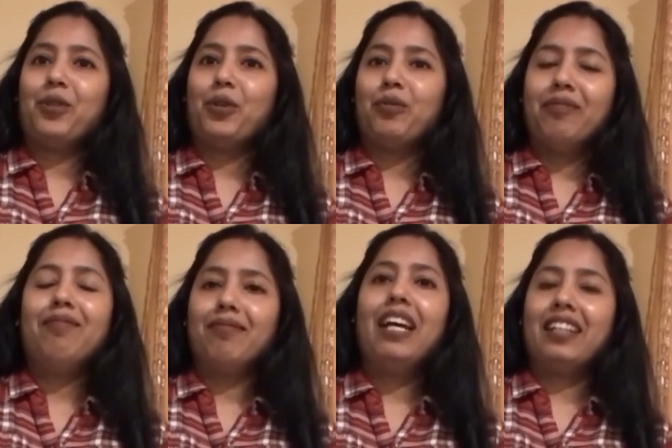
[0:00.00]
So
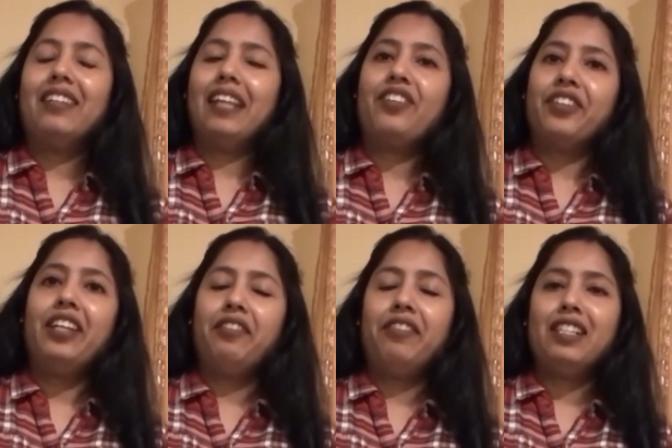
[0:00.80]
that
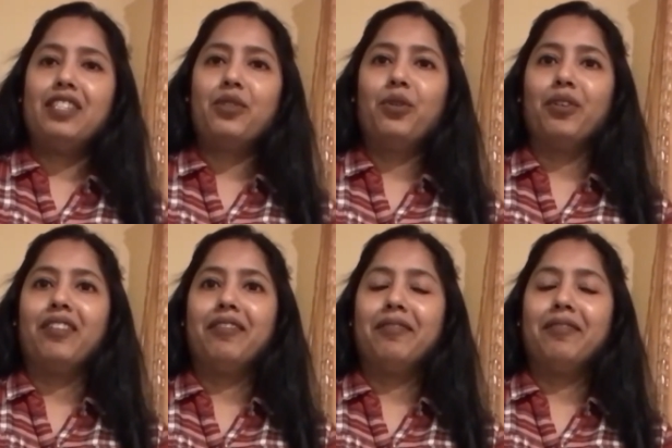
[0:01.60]
really feels good.